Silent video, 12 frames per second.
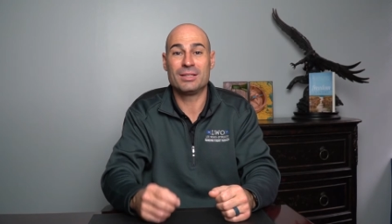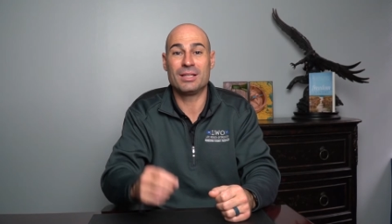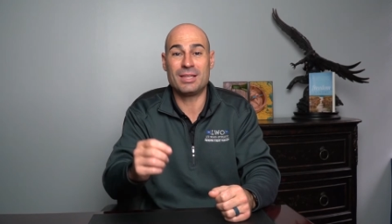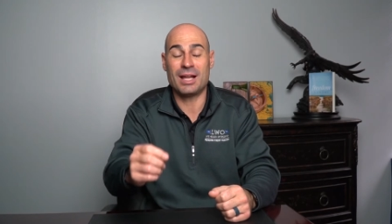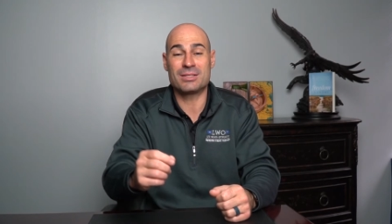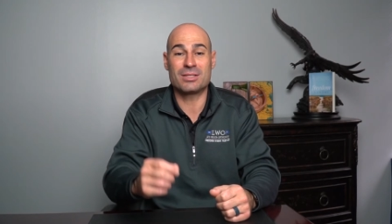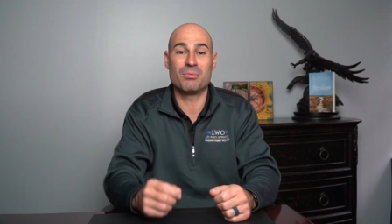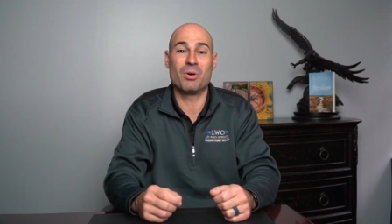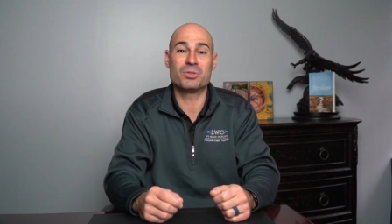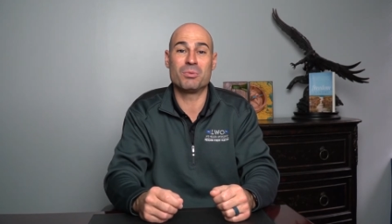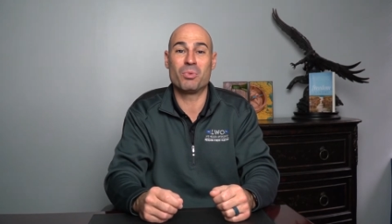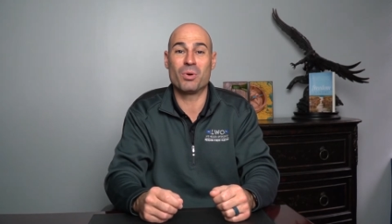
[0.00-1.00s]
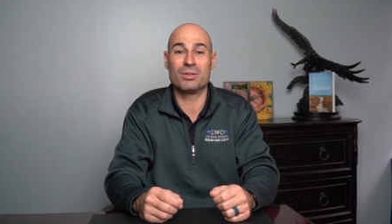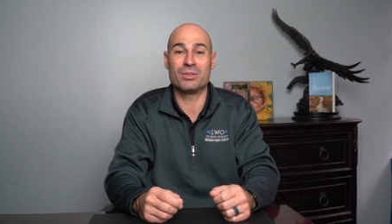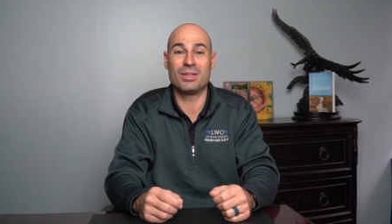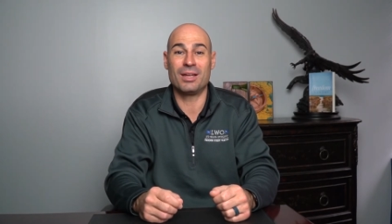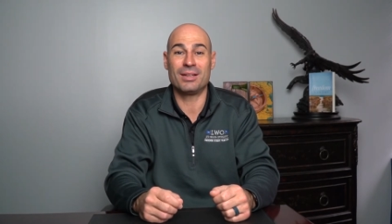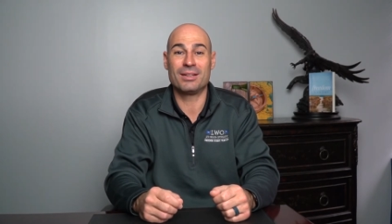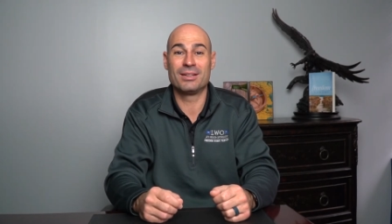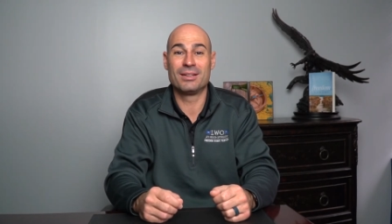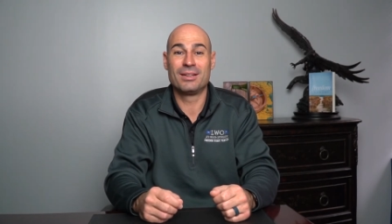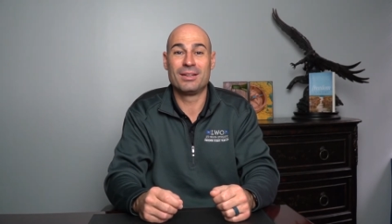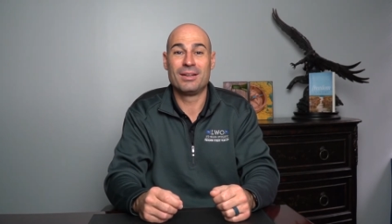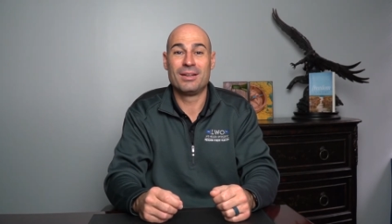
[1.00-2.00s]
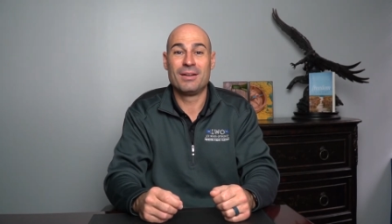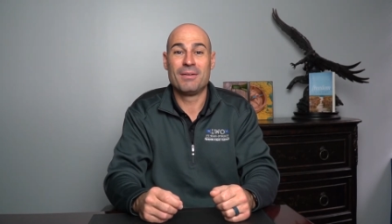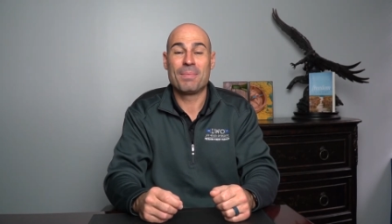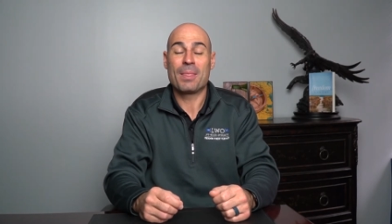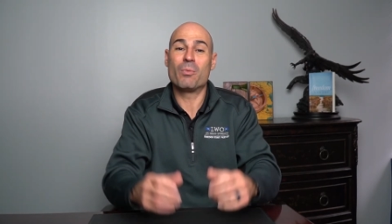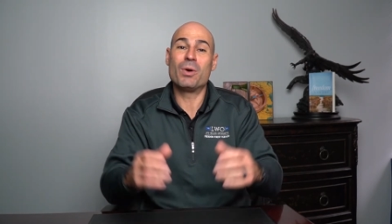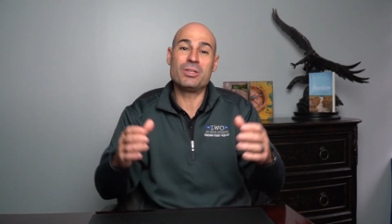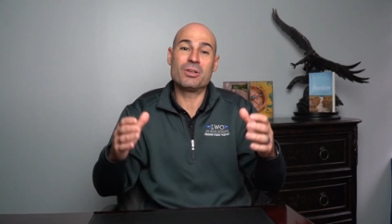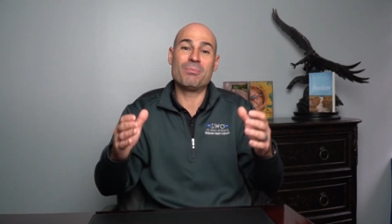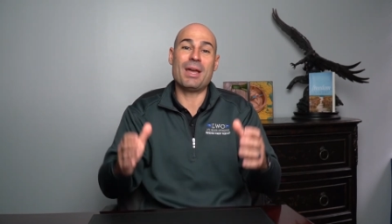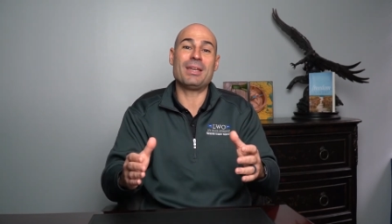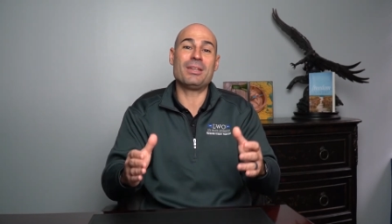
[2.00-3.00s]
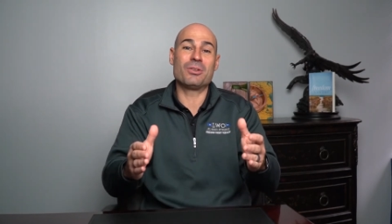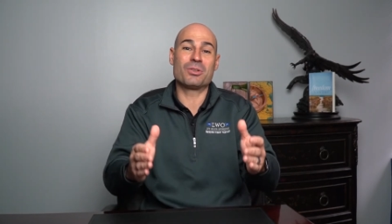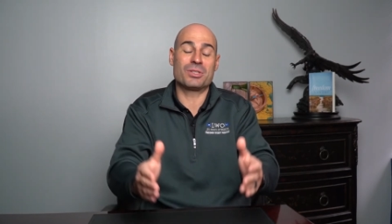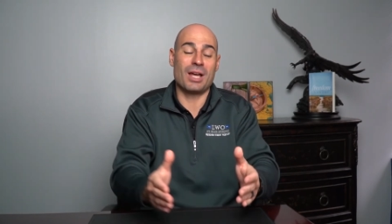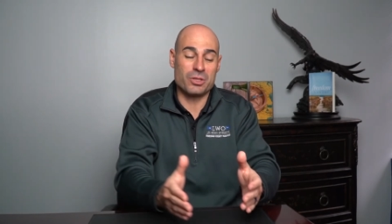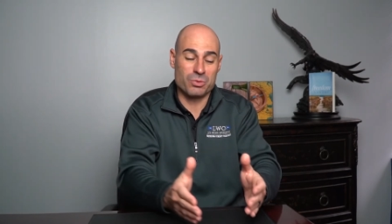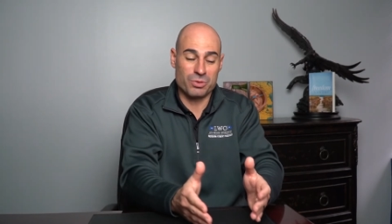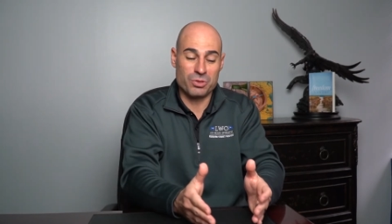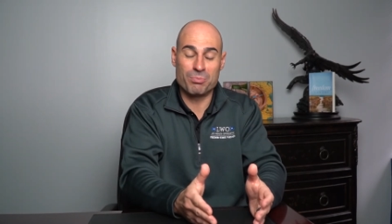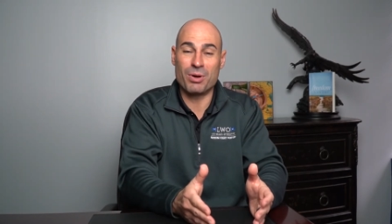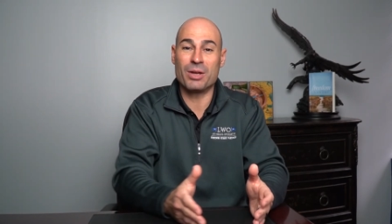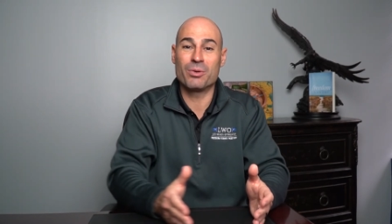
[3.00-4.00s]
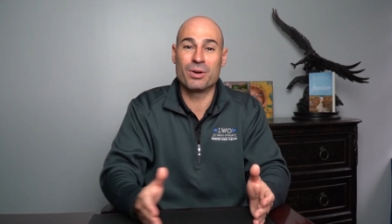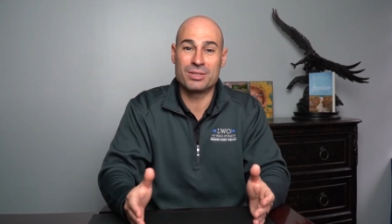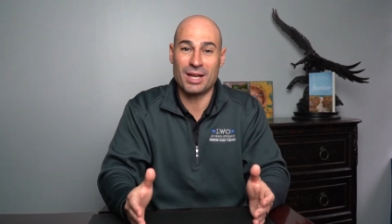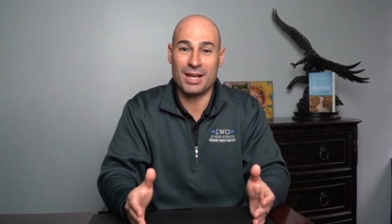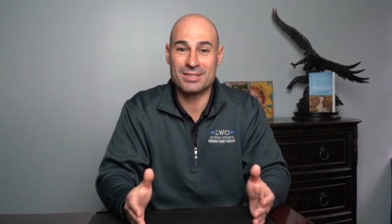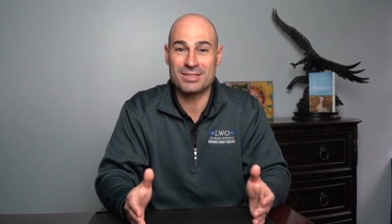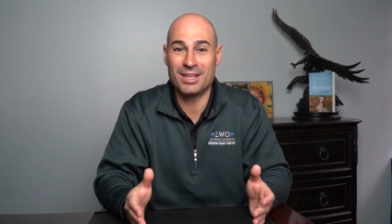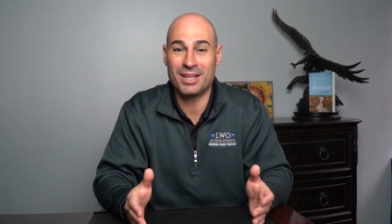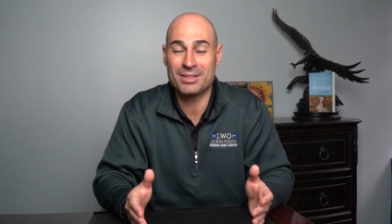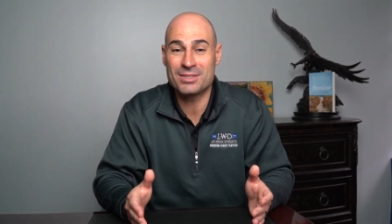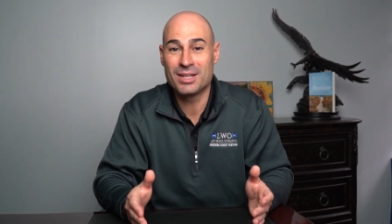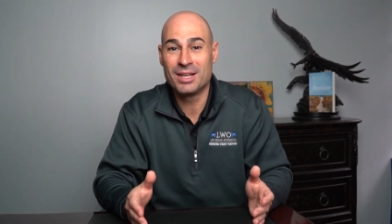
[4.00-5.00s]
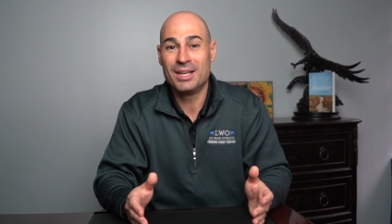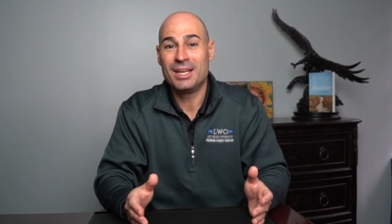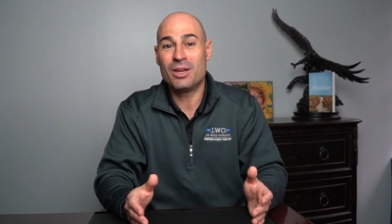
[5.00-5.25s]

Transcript: that that's the most important thing when you're making your schedule and you prioritize things,